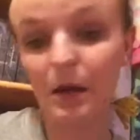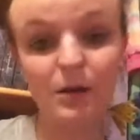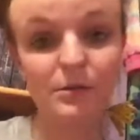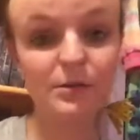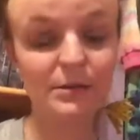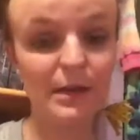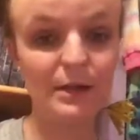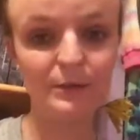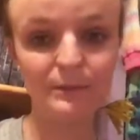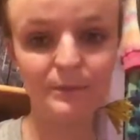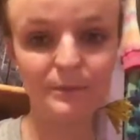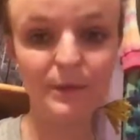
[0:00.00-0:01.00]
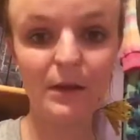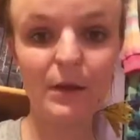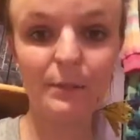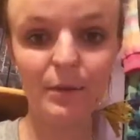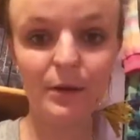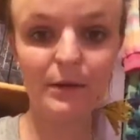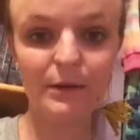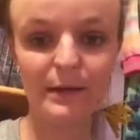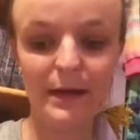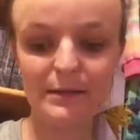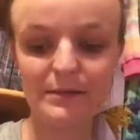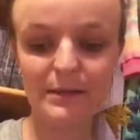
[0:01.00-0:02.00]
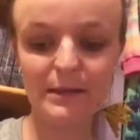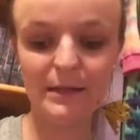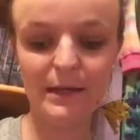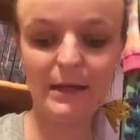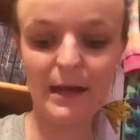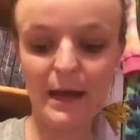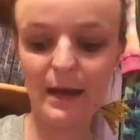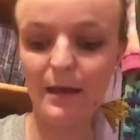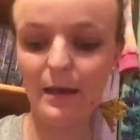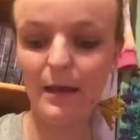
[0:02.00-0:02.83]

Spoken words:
also a book that Sydney and I